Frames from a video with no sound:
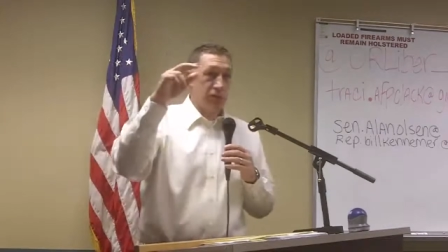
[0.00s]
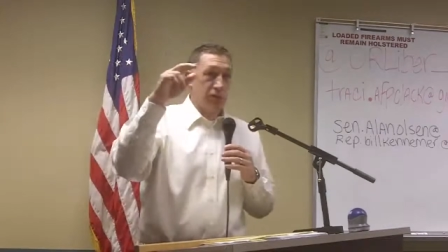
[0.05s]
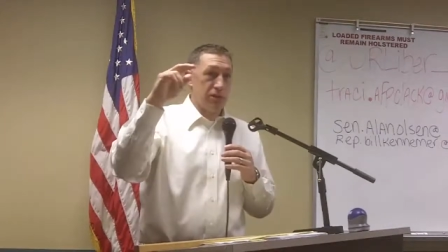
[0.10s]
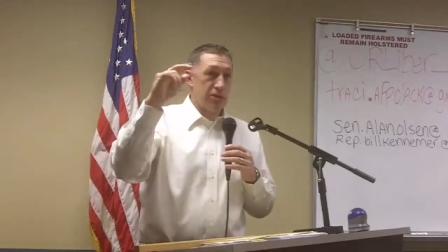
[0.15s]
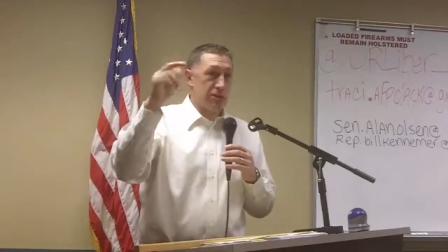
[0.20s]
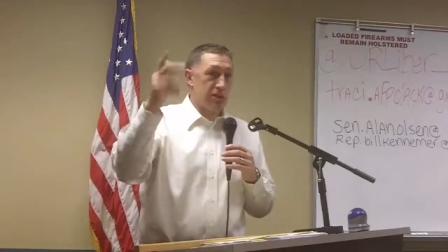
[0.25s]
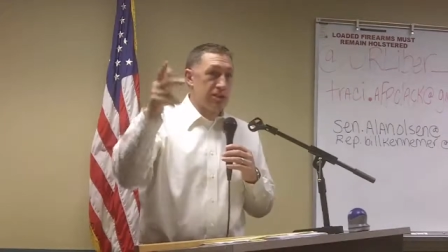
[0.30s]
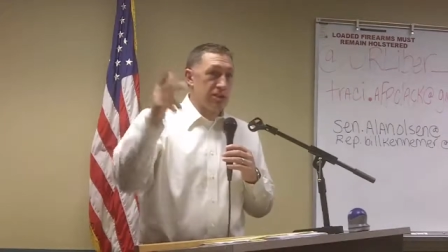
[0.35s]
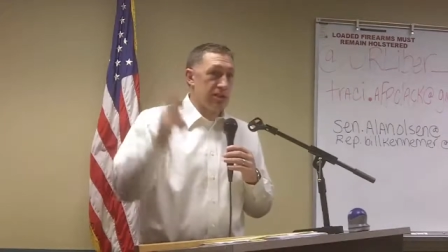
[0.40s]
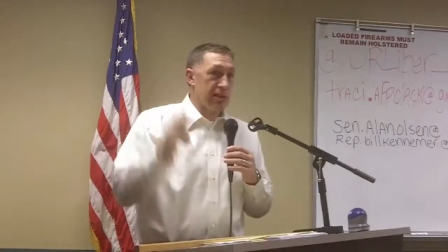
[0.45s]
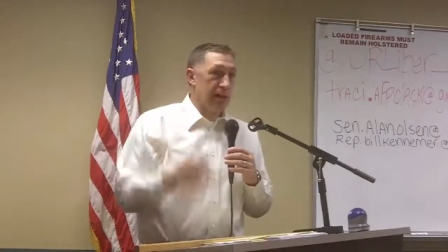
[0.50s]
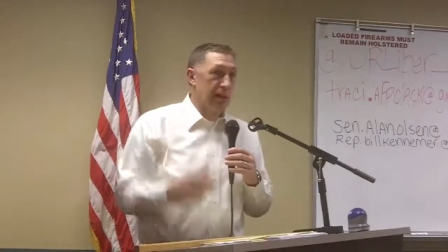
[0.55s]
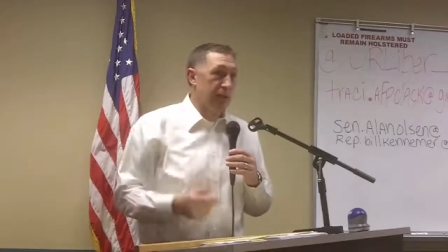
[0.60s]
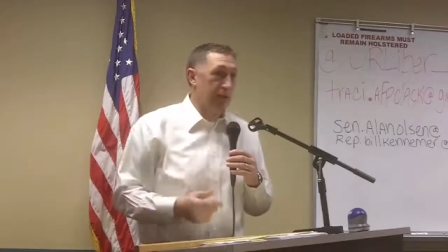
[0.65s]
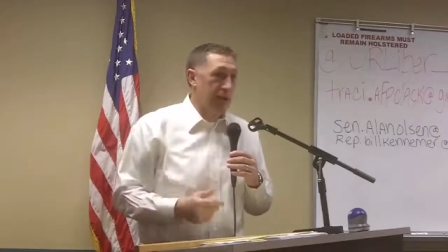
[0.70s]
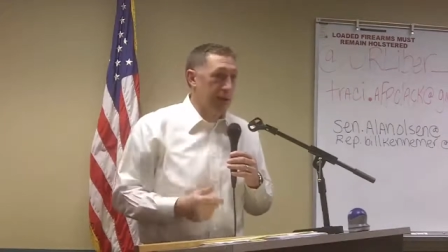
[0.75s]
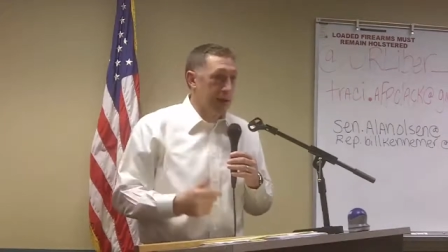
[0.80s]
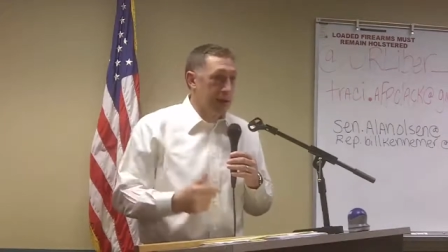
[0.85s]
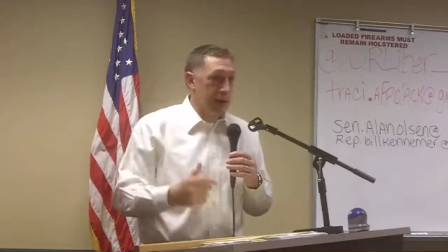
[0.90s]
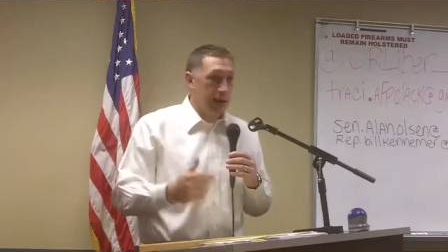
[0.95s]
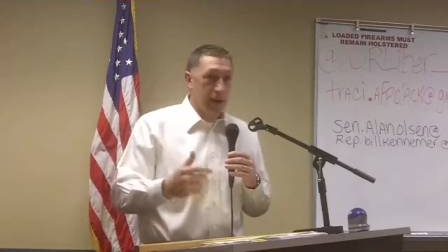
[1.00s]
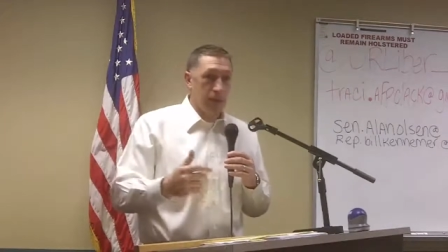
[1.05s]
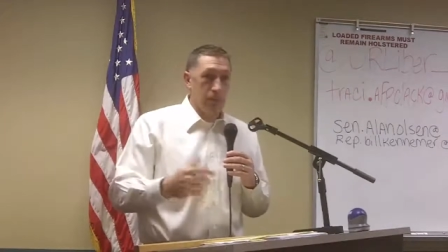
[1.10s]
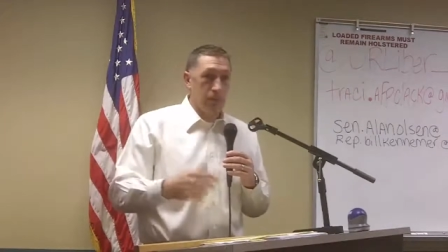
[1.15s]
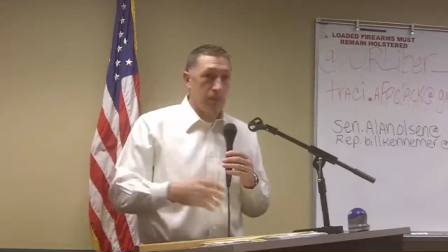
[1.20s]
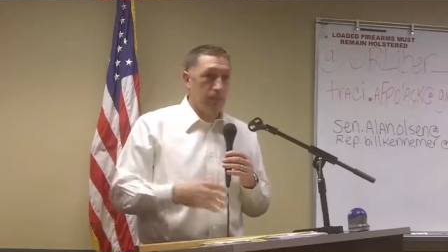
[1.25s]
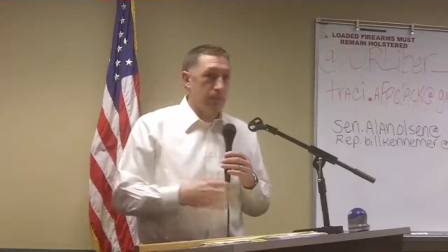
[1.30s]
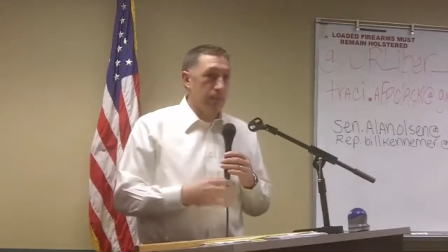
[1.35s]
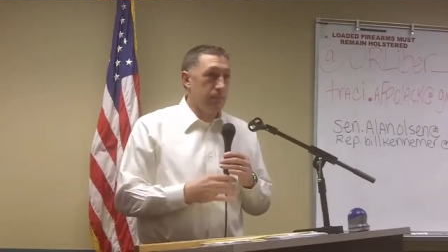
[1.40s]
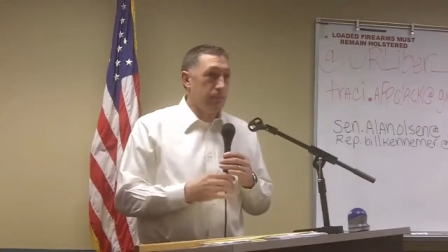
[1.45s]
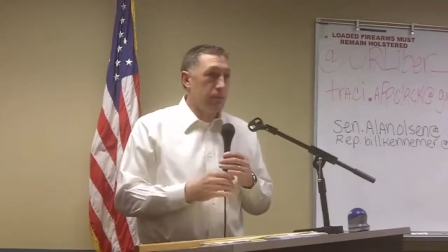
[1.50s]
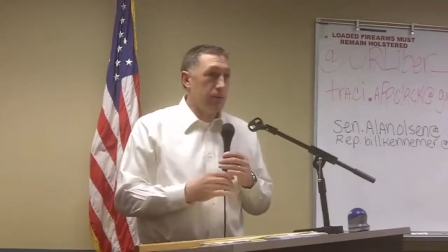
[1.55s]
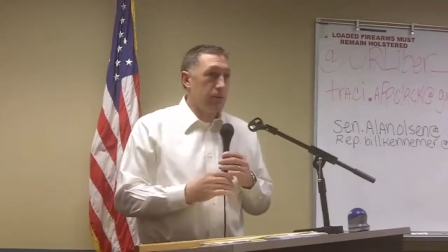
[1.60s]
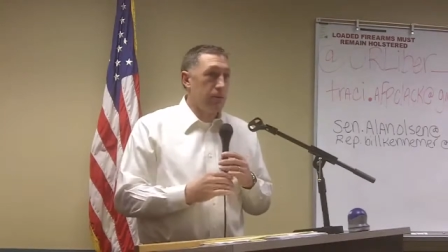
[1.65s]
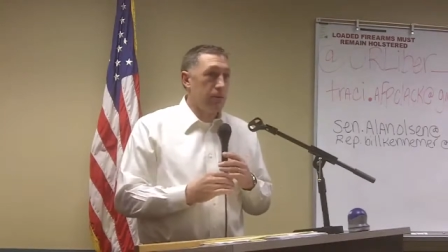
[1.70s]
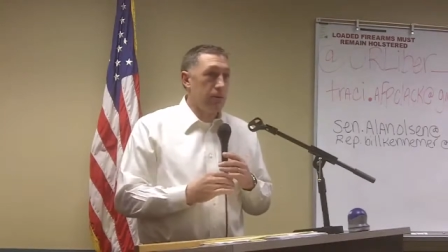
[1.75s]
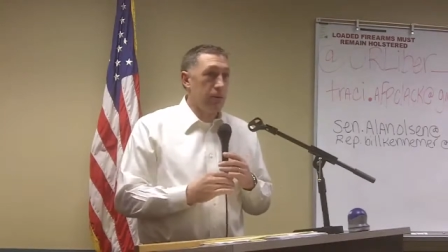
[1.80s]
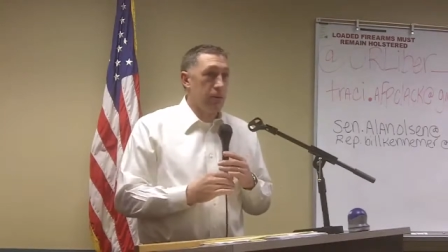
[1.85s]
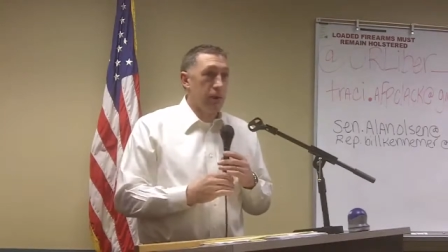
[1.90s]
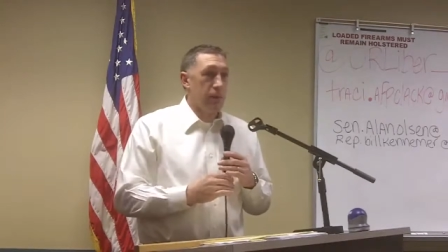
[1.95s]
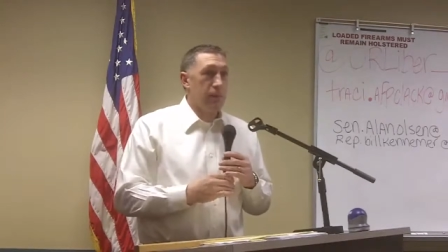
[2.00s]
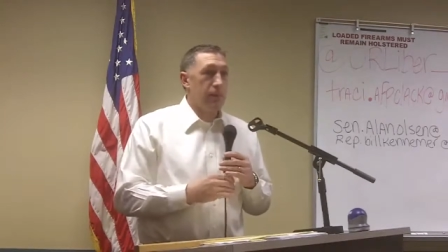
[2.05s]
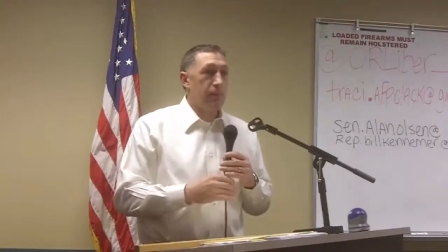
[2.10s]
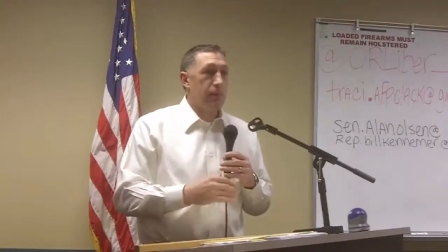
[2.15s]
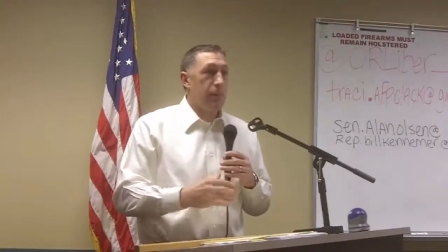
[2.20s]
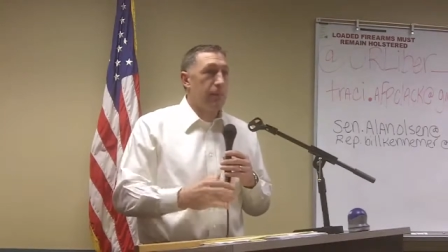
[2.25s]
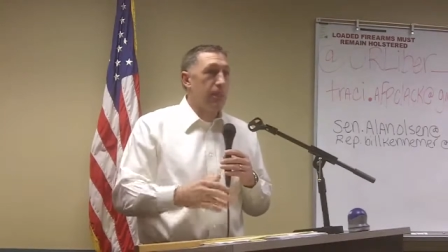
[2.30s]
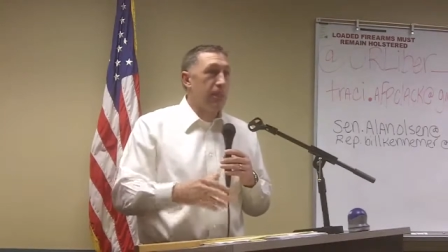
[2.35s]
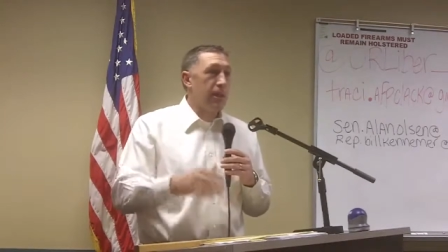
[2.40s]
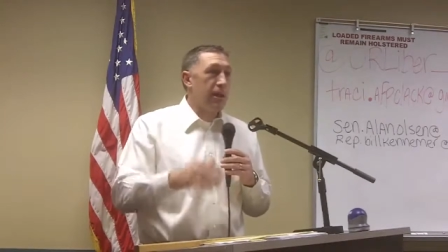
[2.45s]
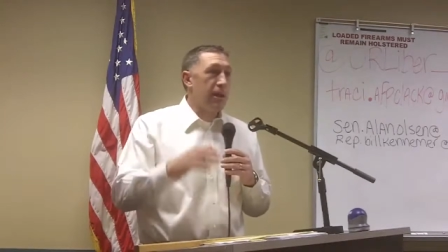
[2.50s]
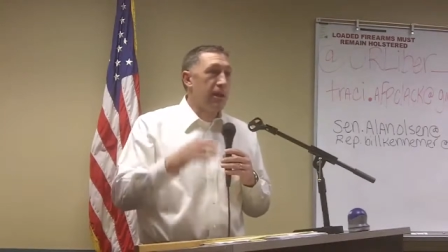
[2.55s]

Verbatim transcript: for instance, like right now, people